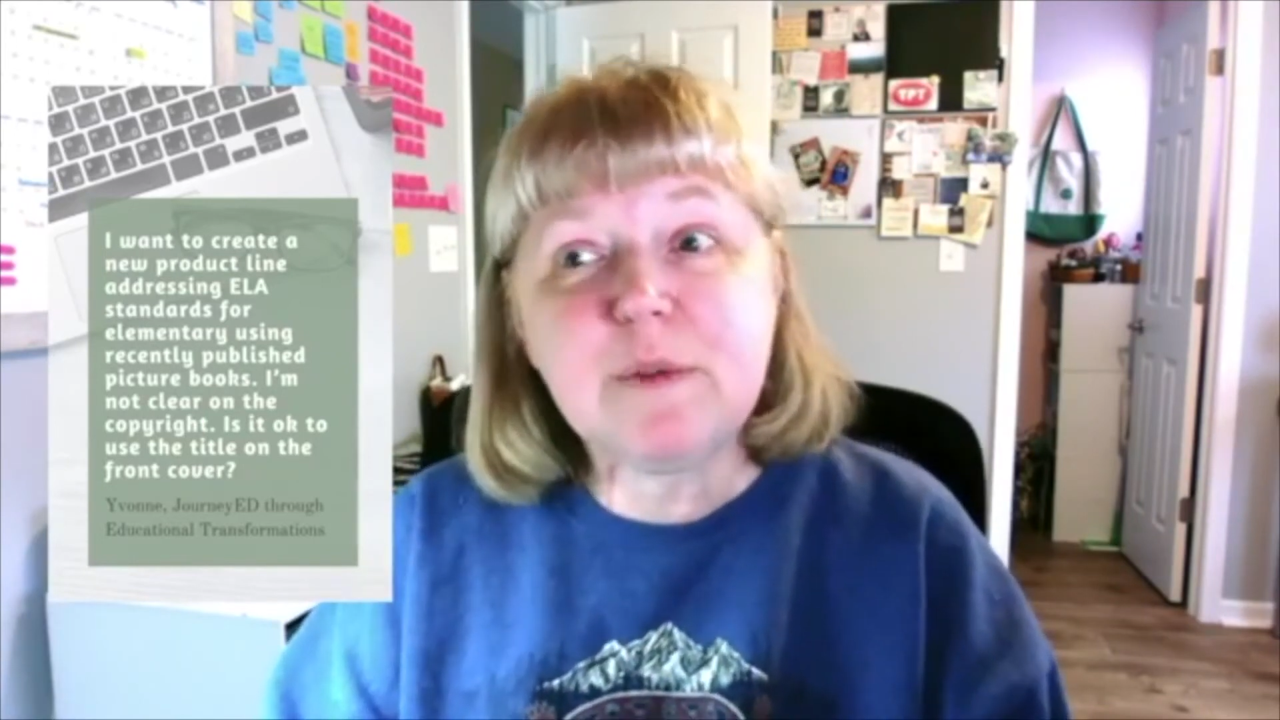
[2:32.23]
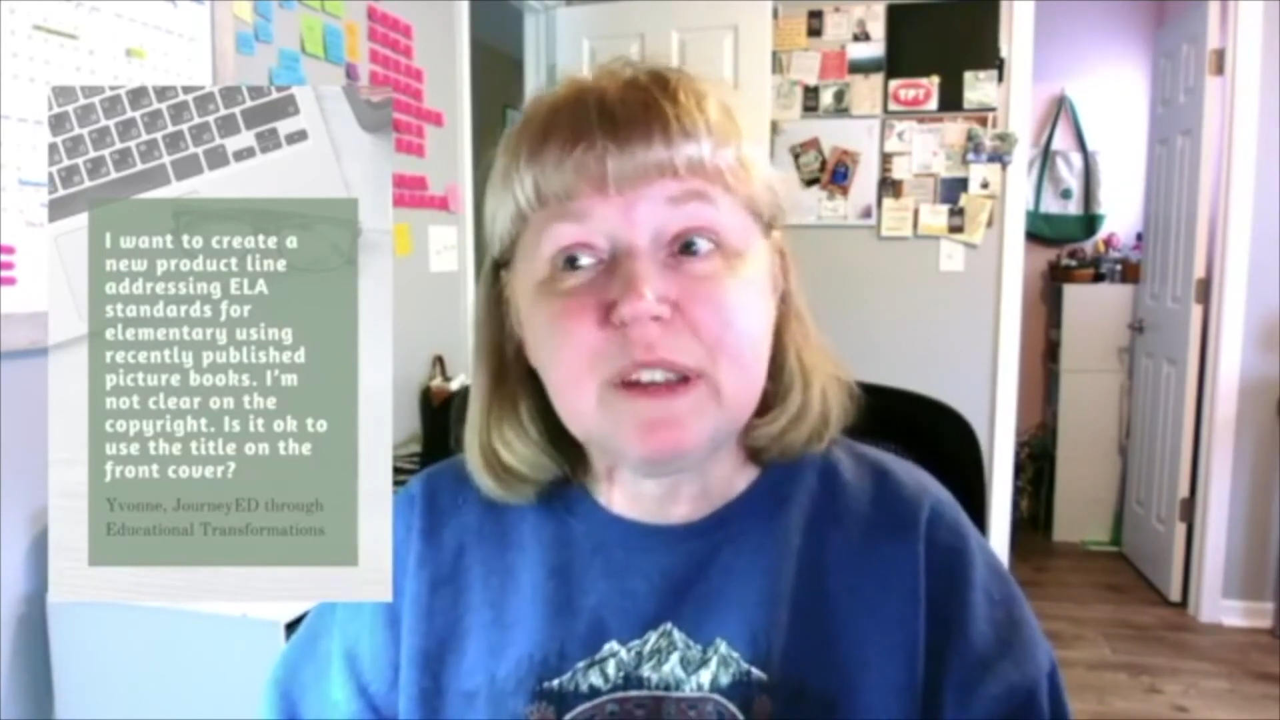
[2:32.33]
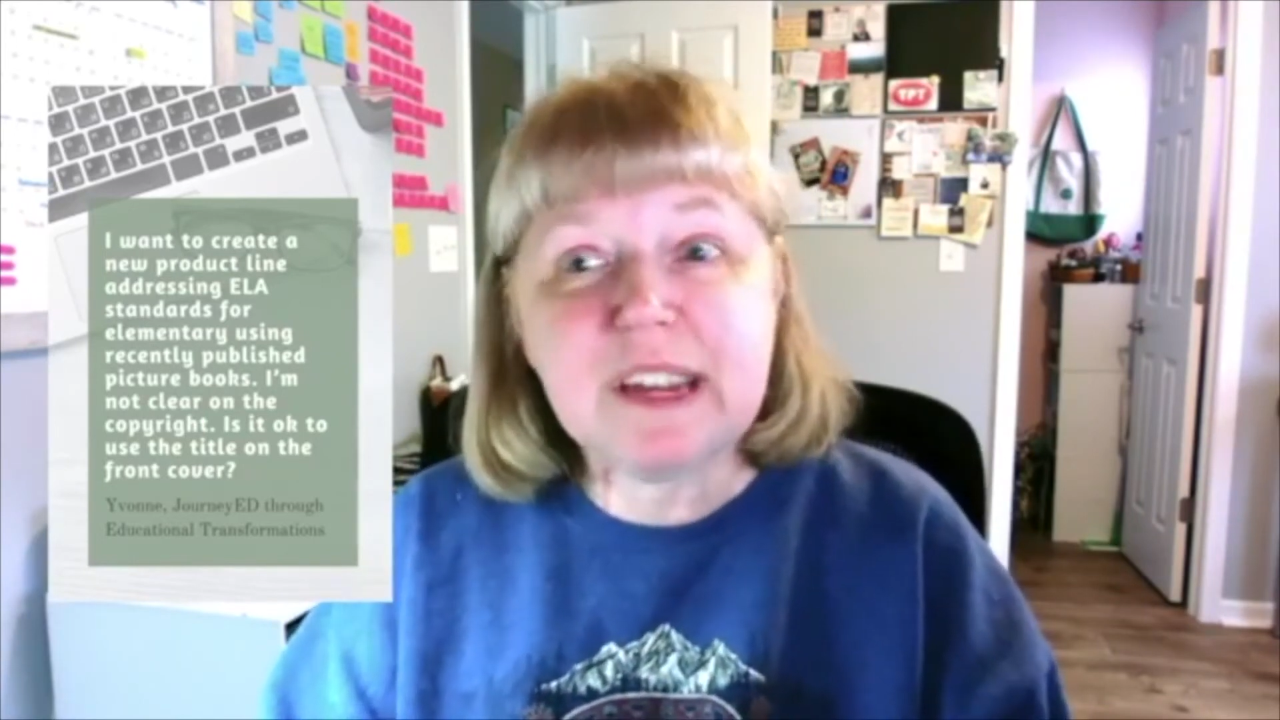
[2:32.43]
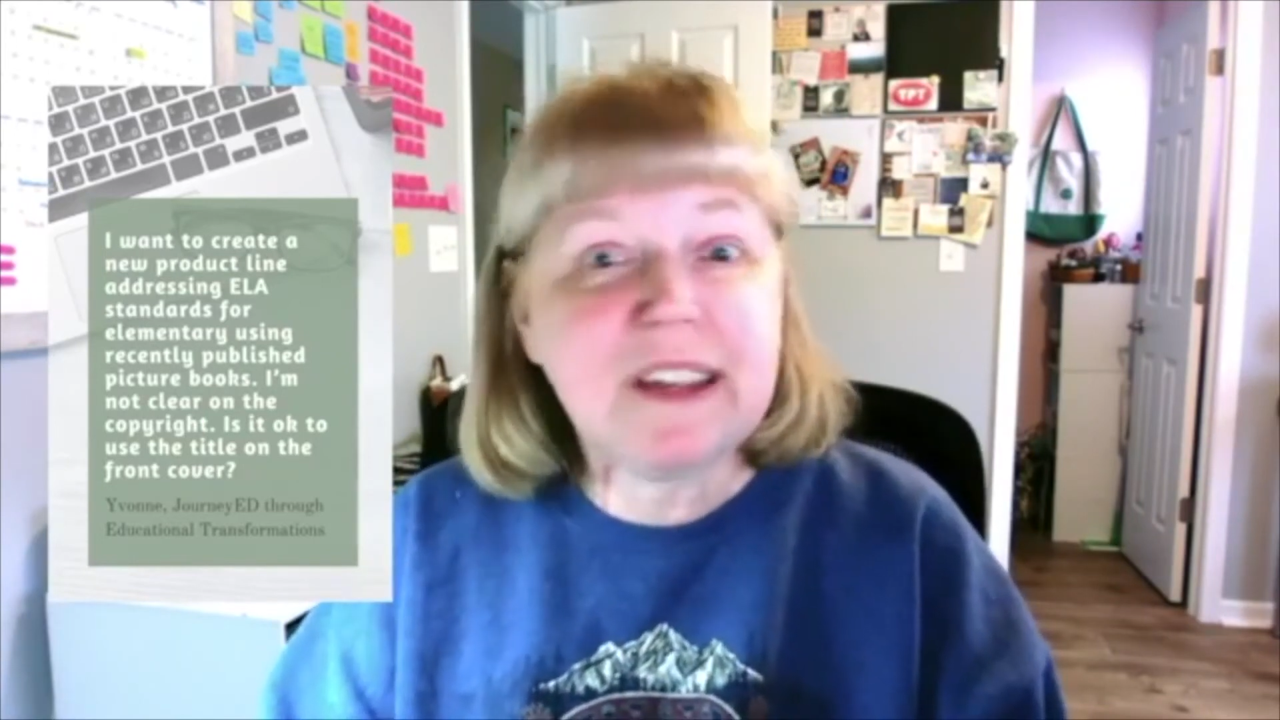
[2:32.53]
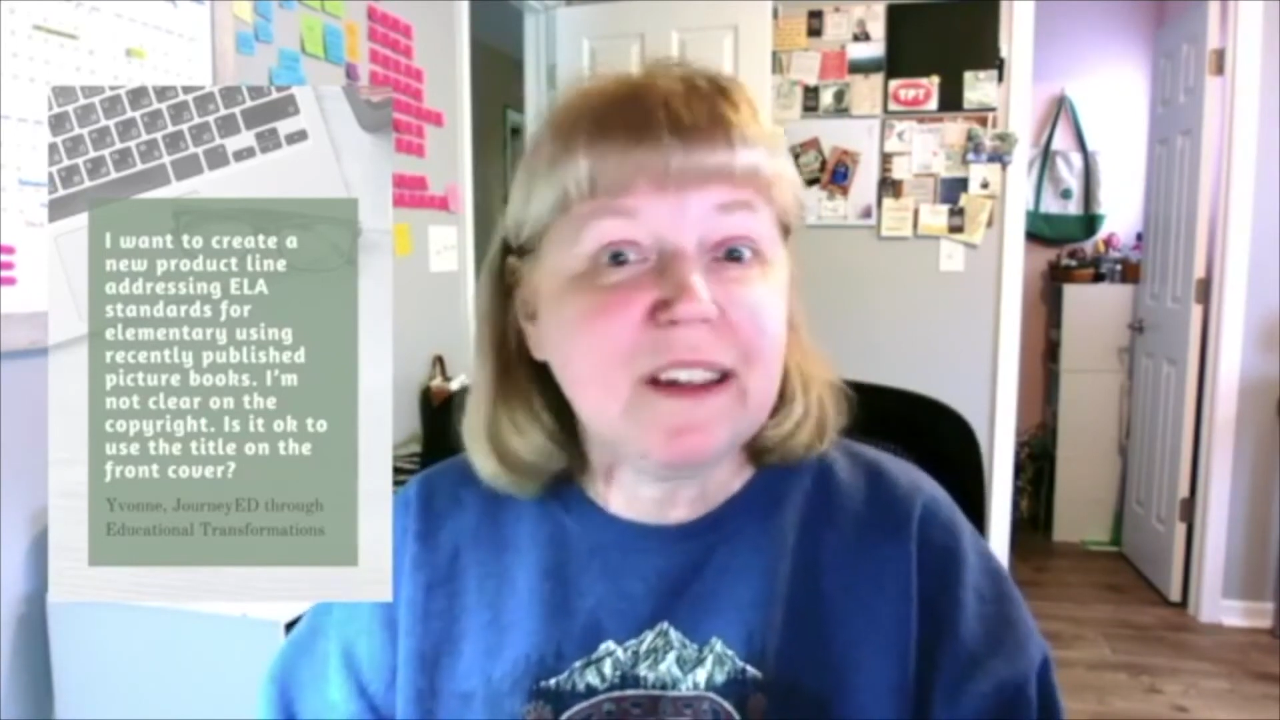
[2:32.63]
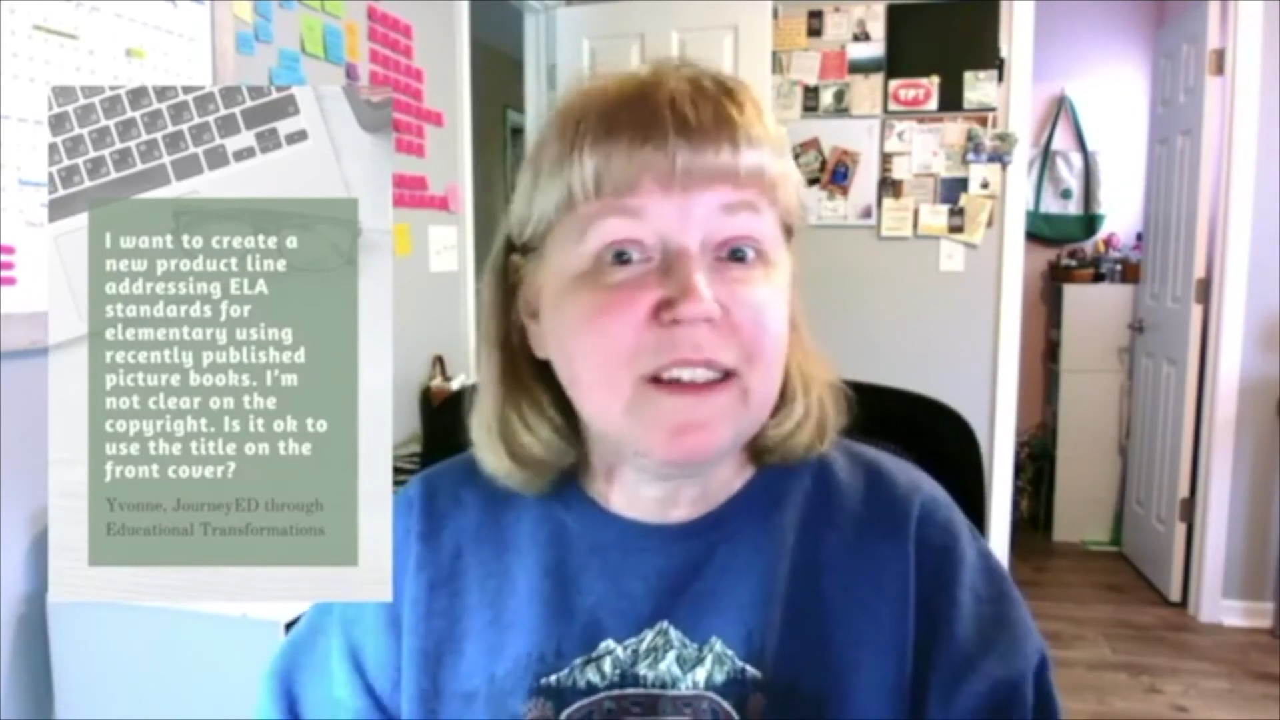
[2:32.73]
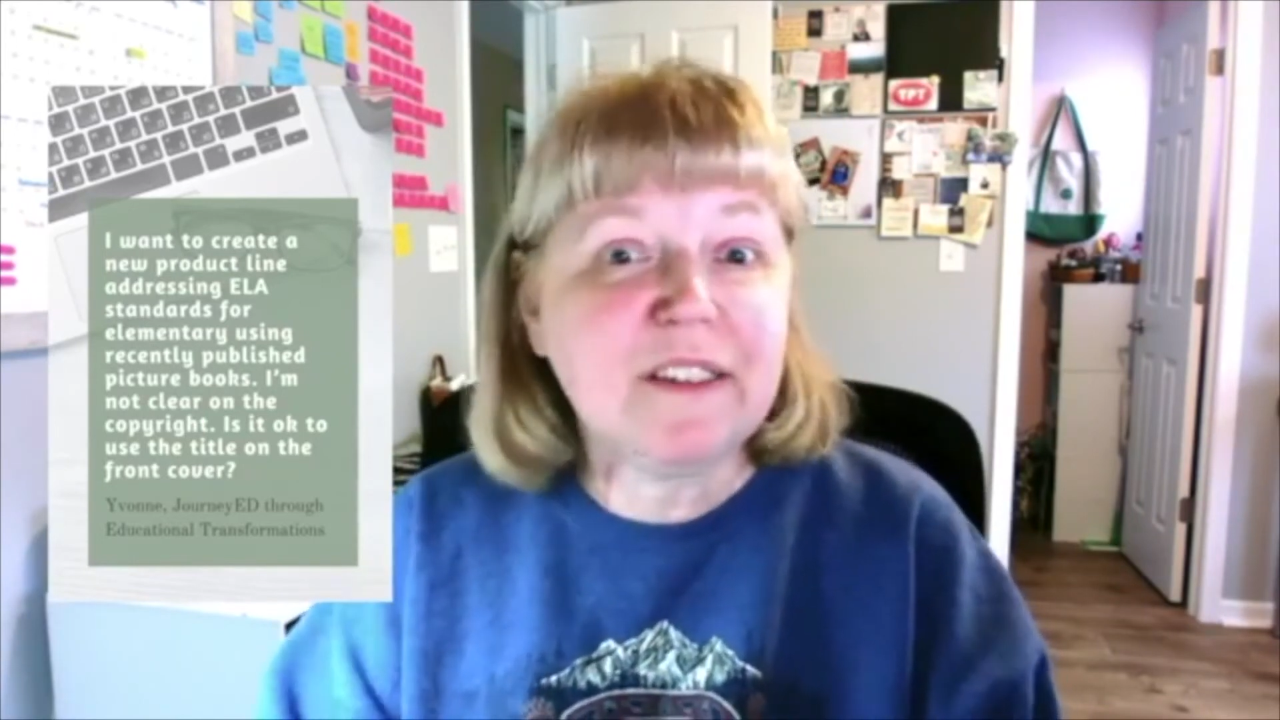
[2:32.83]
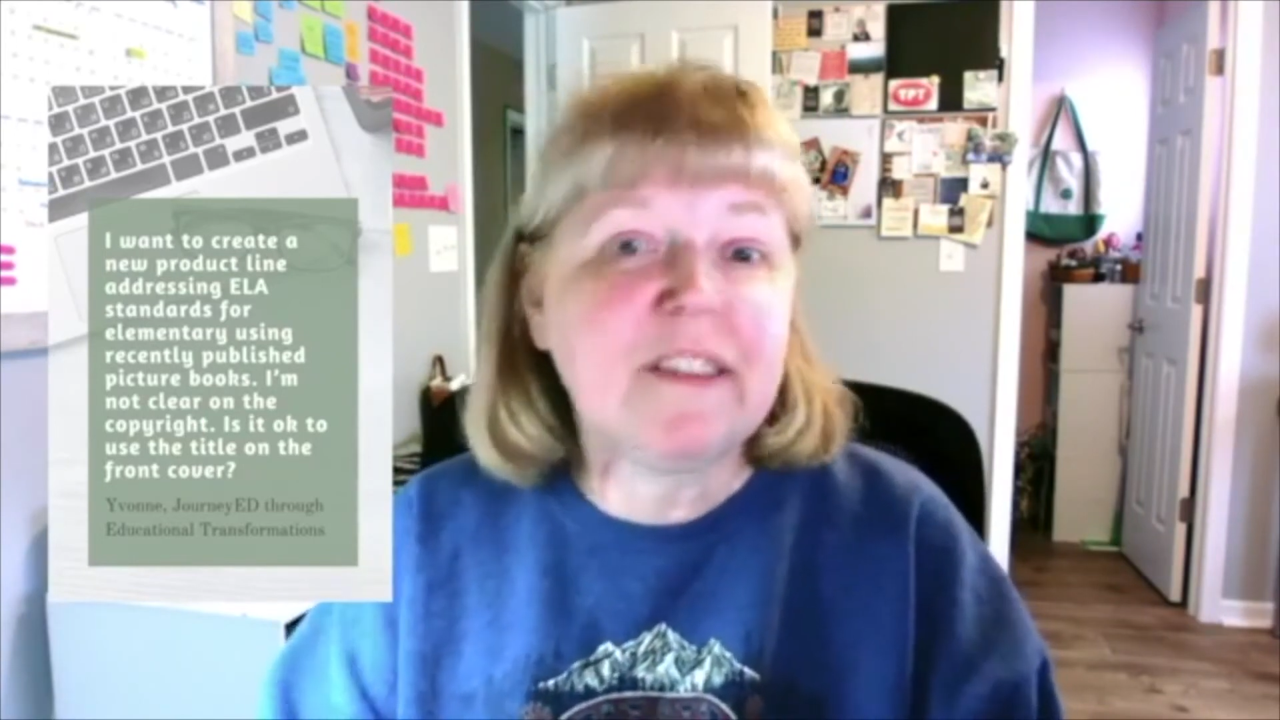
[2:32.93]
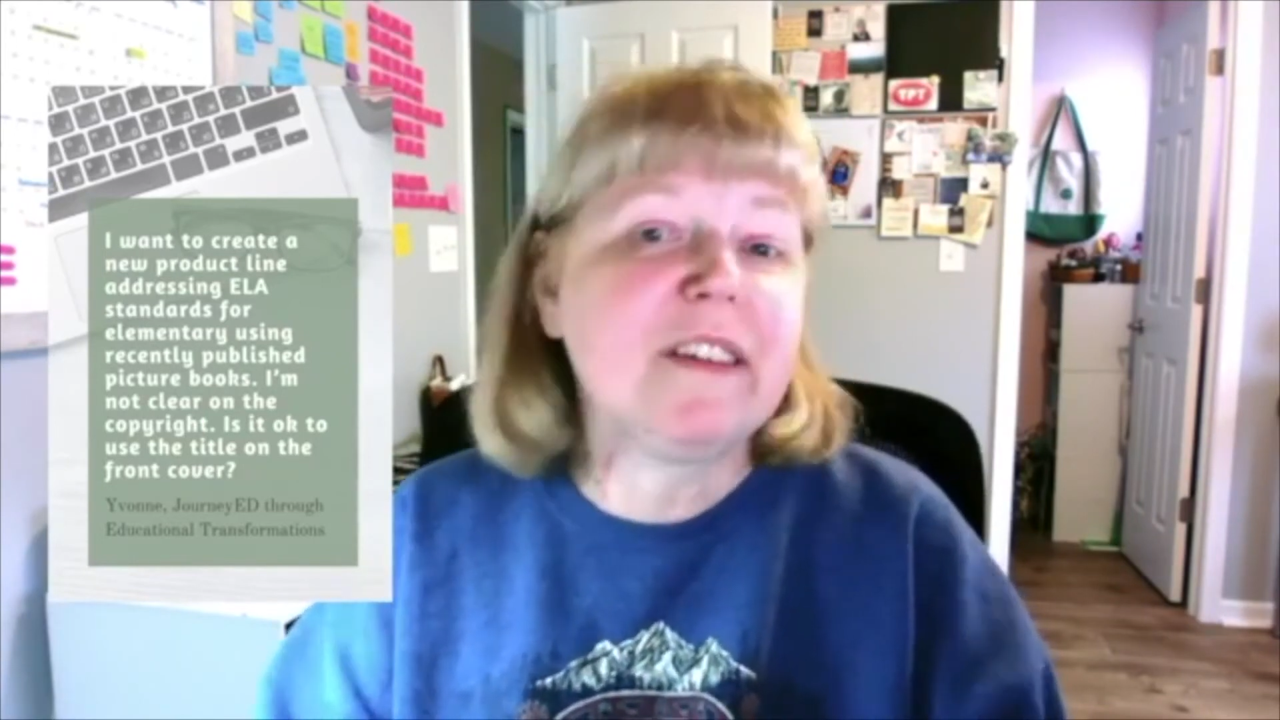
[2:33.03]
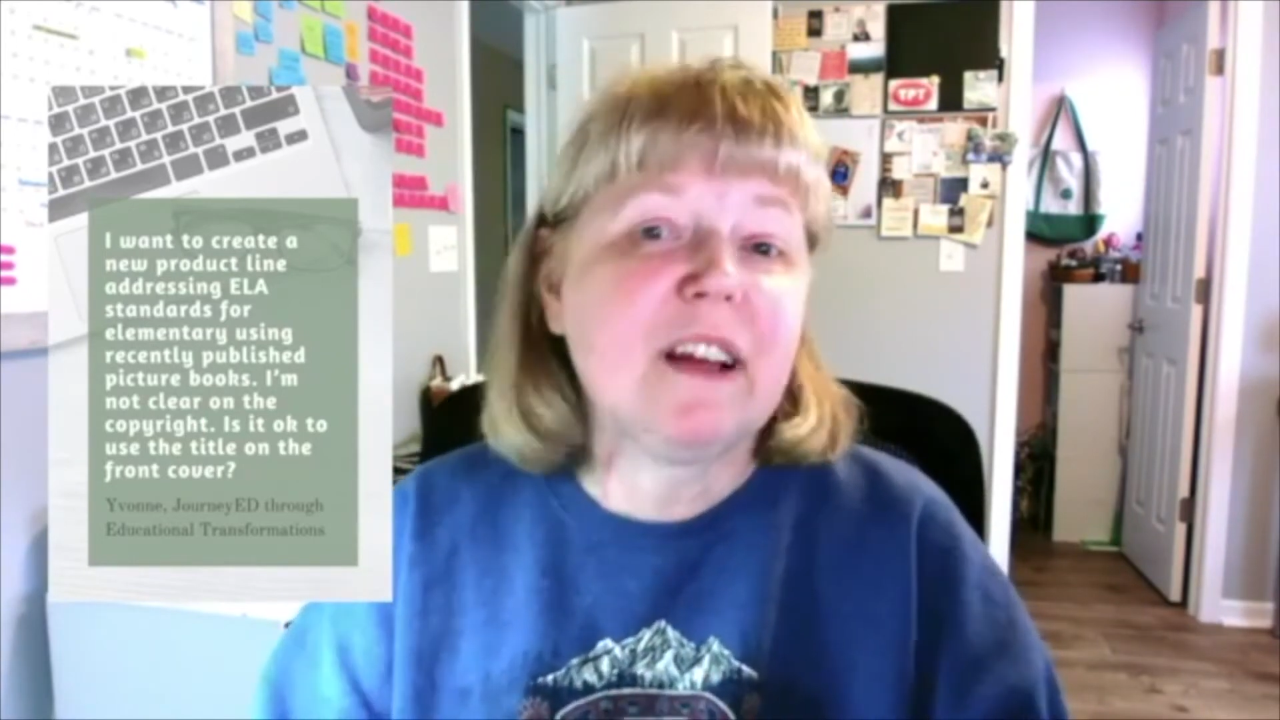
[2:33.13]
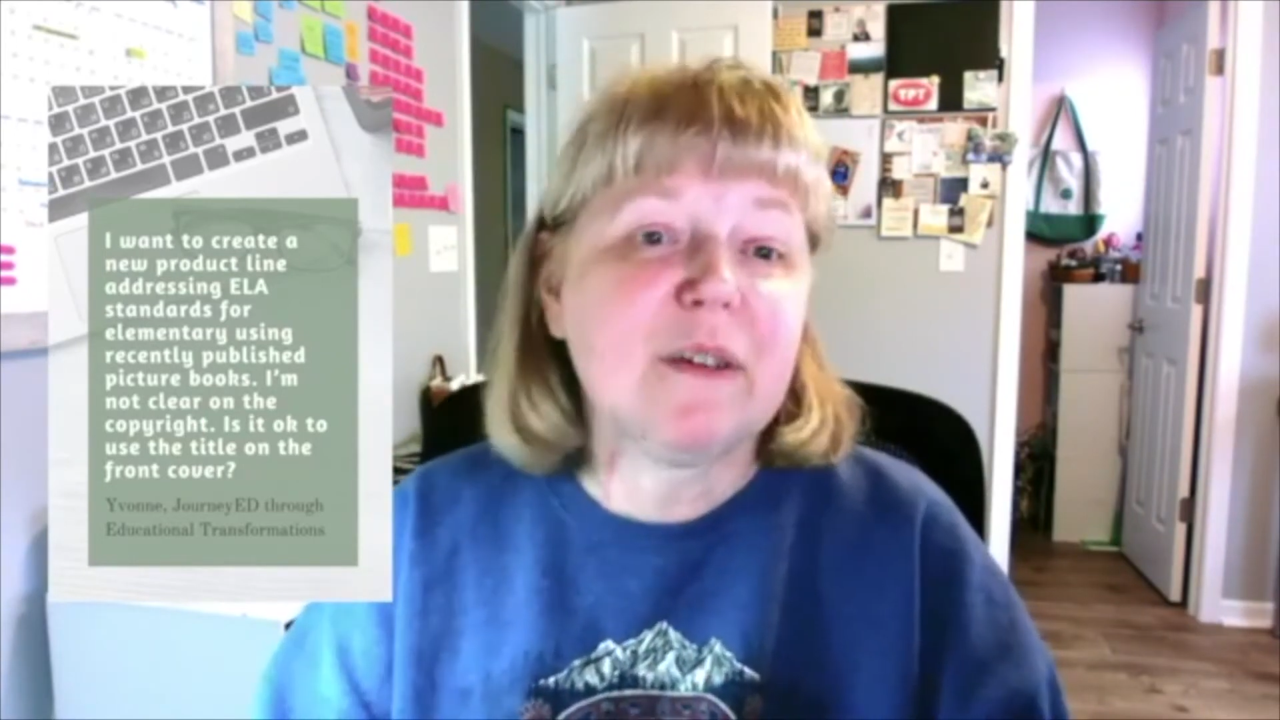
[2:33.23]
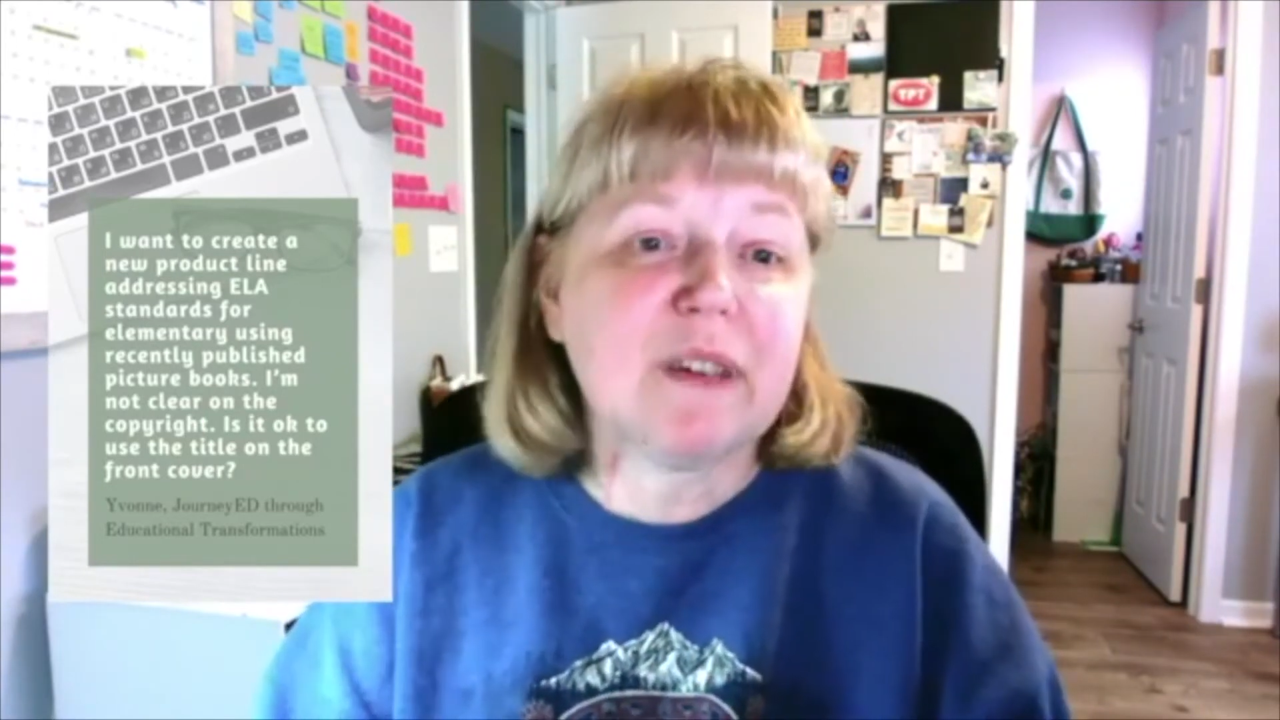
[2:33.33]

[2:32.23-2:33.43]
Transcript: need, you know,